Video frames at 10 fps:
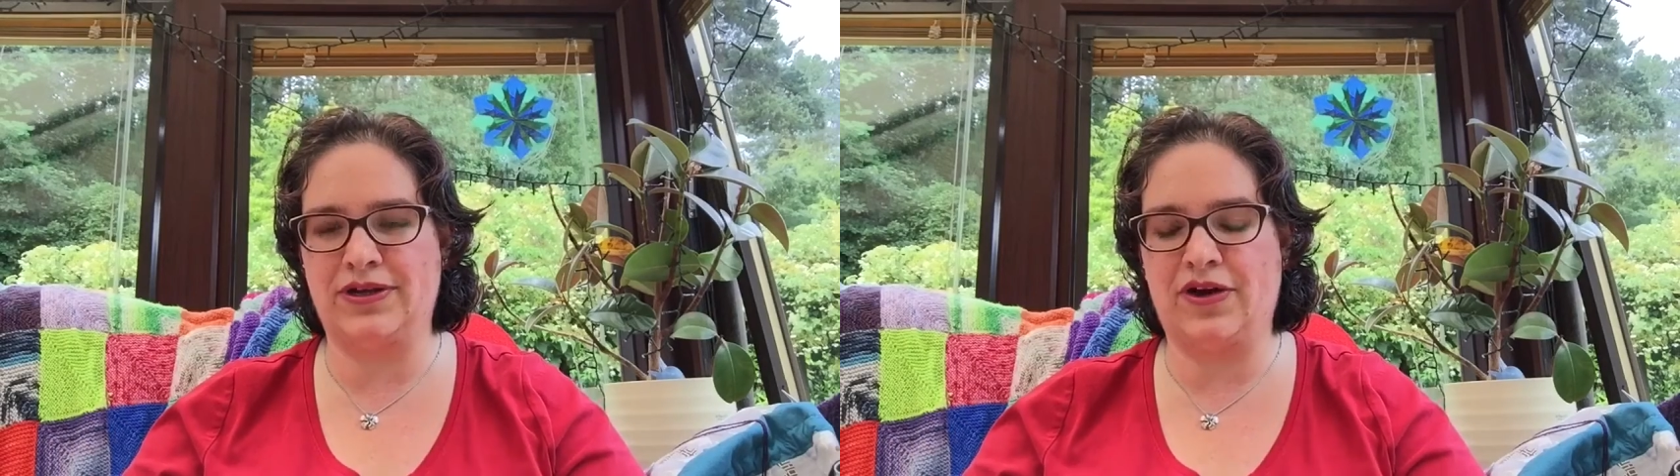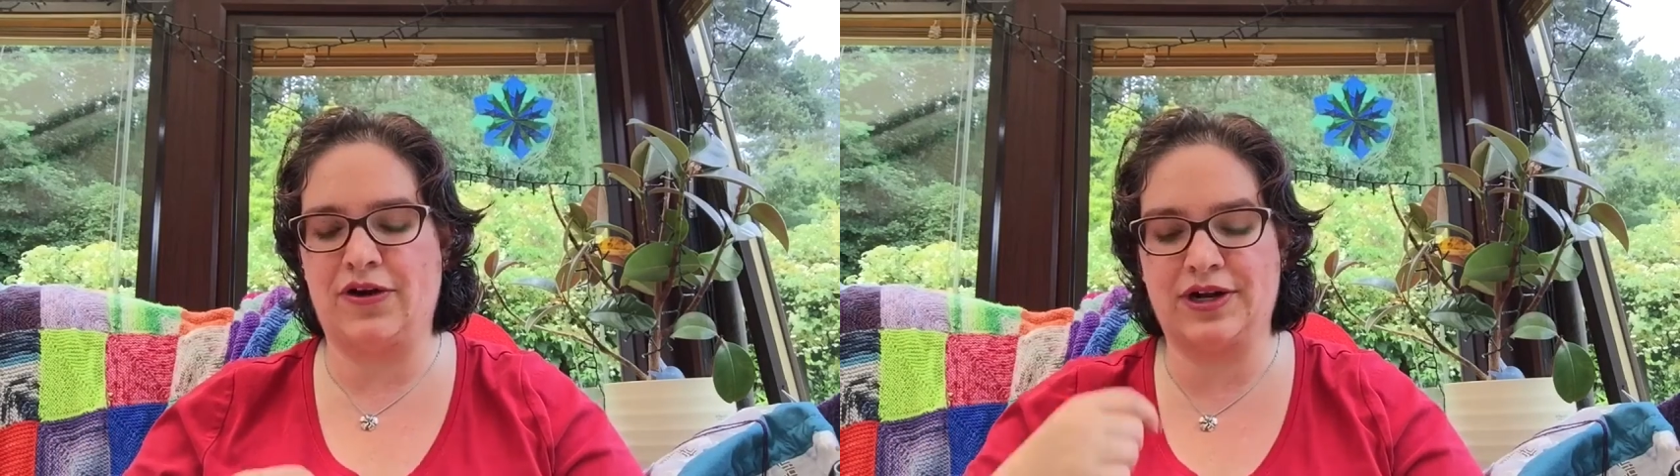
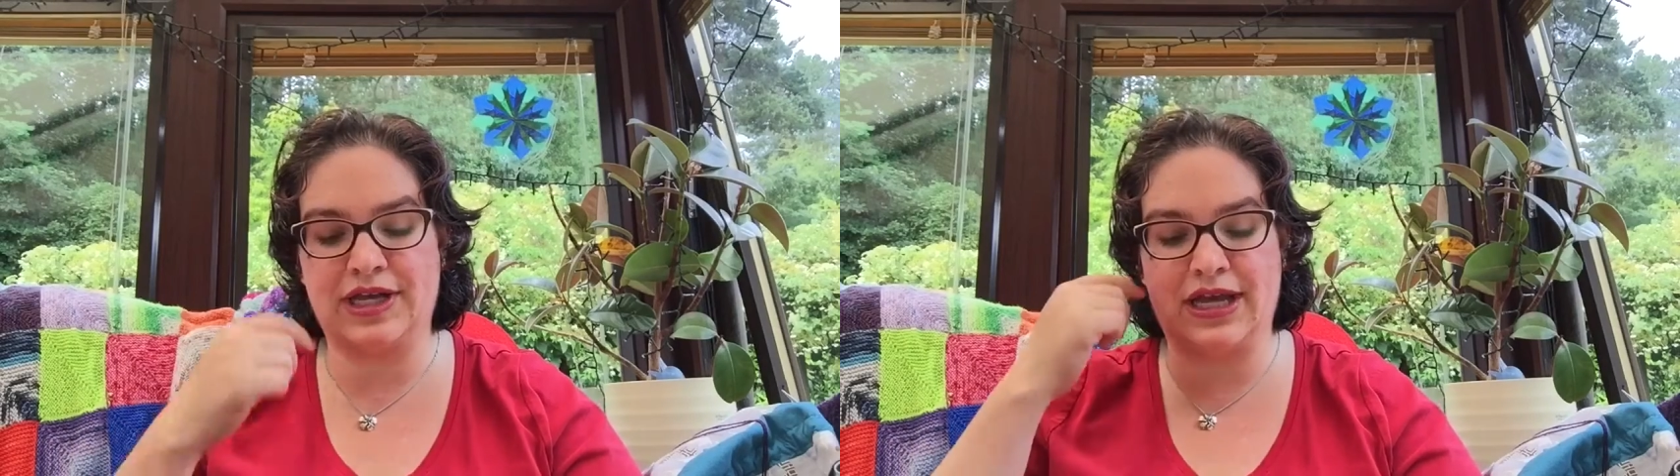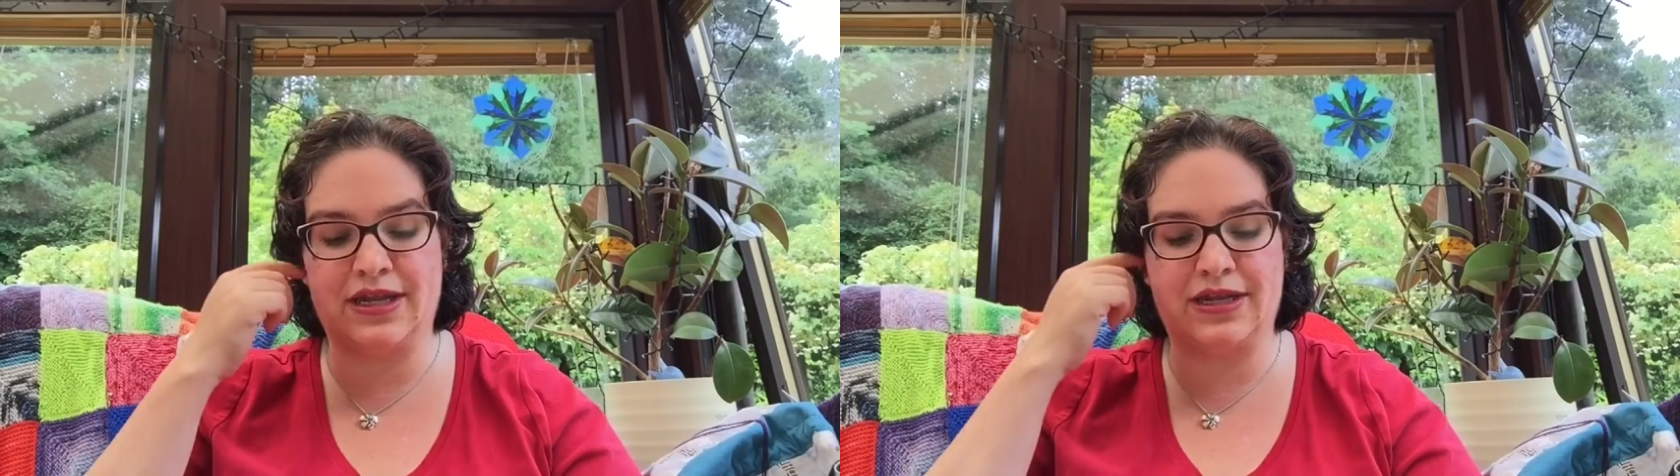
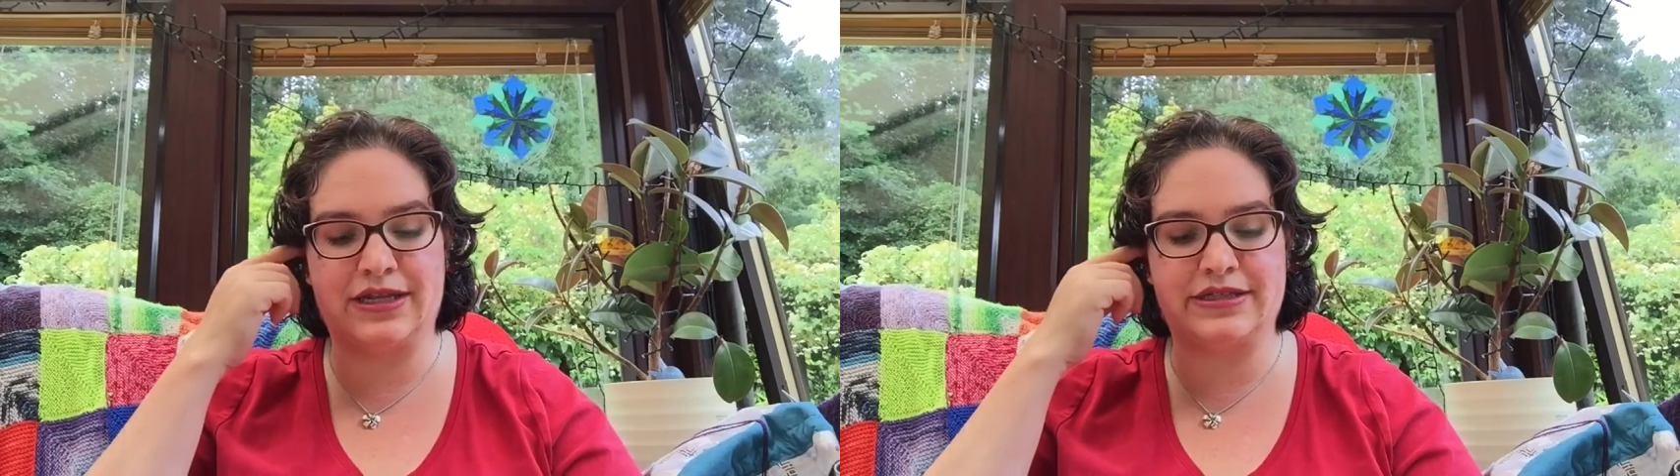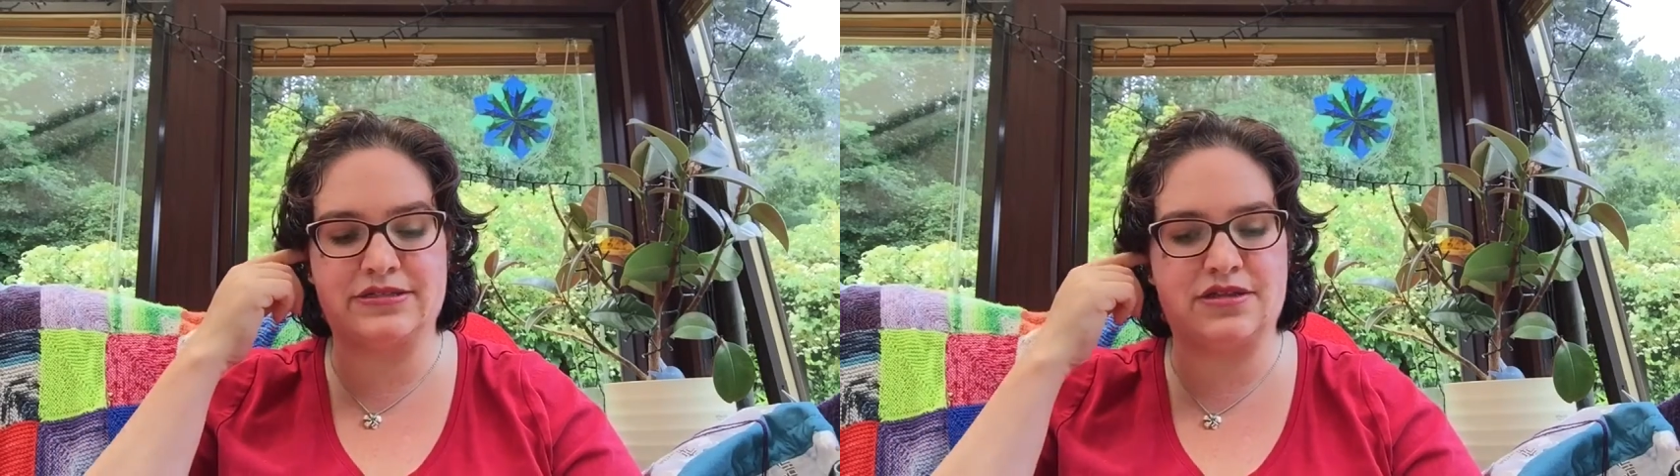cardigan
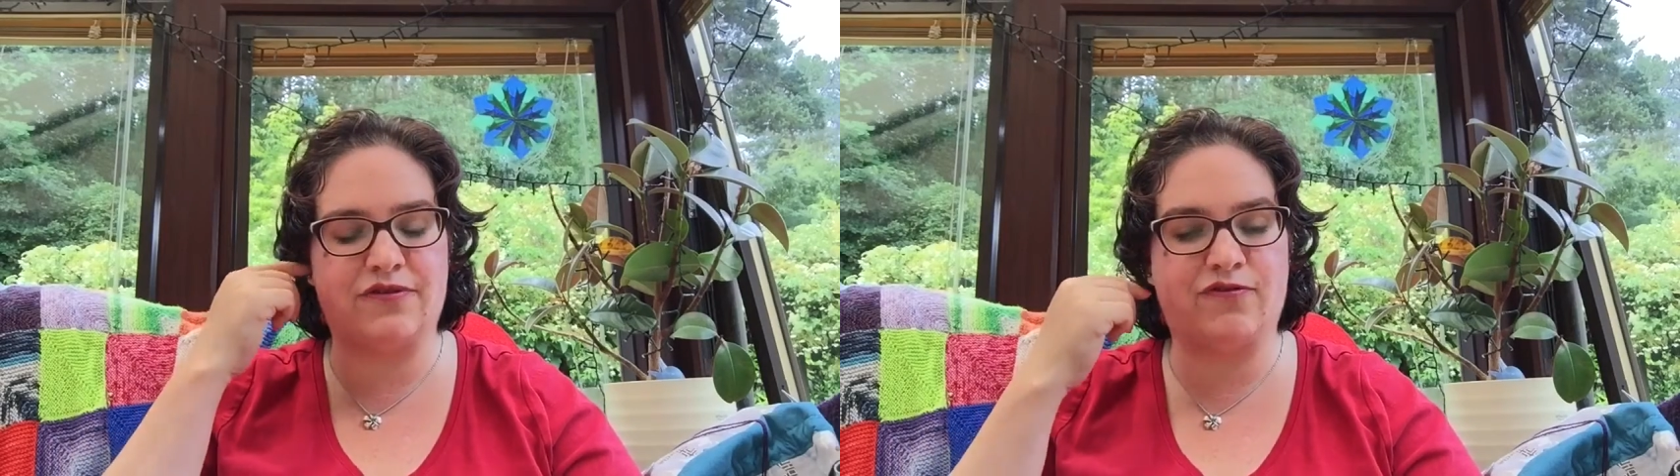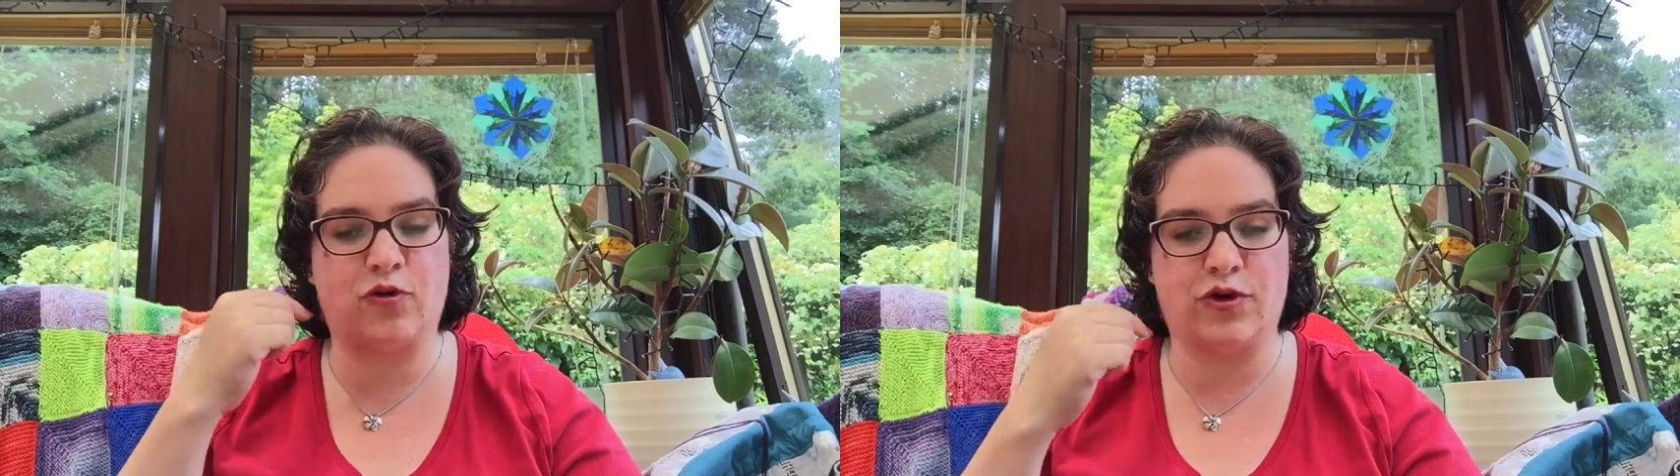is the
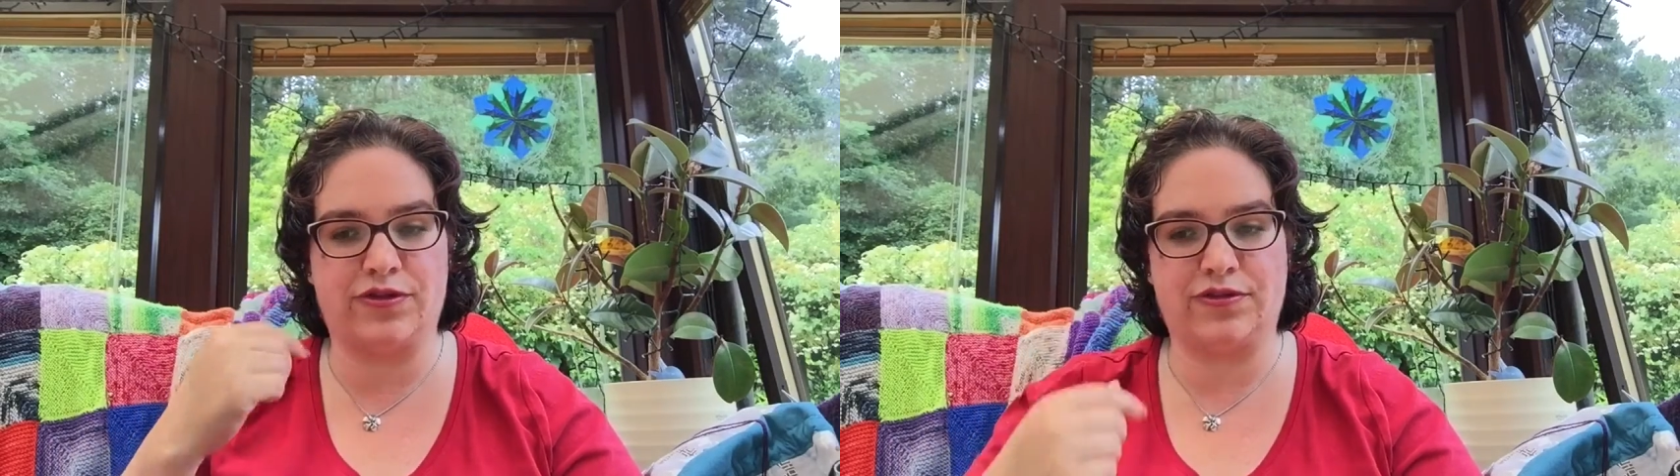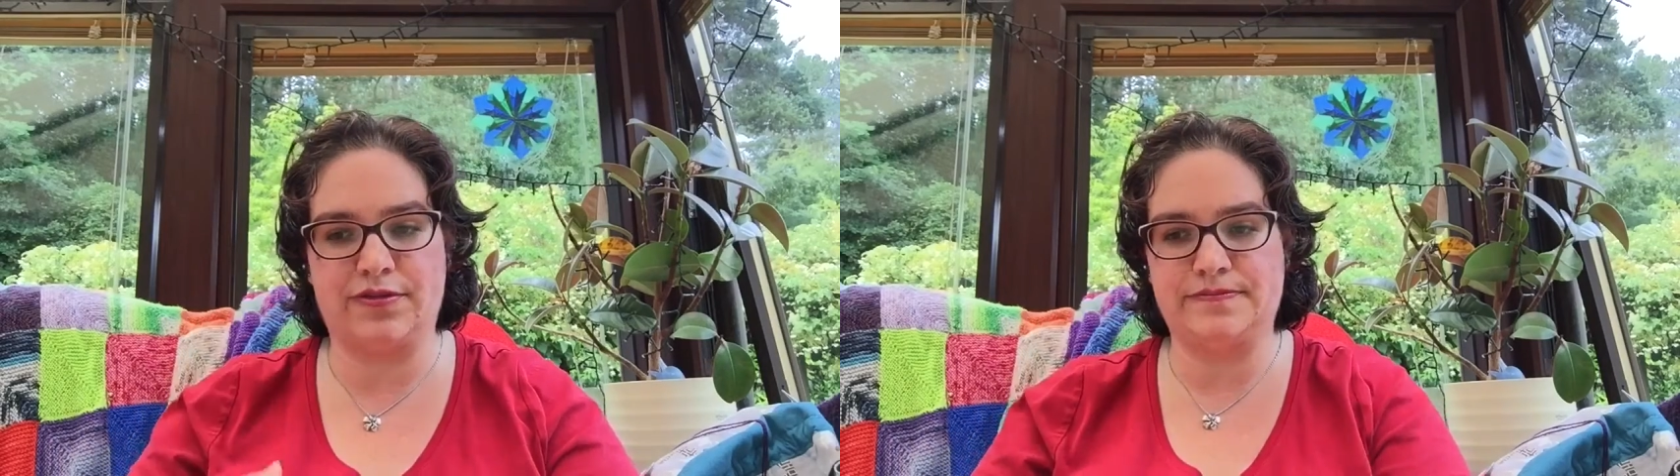4th.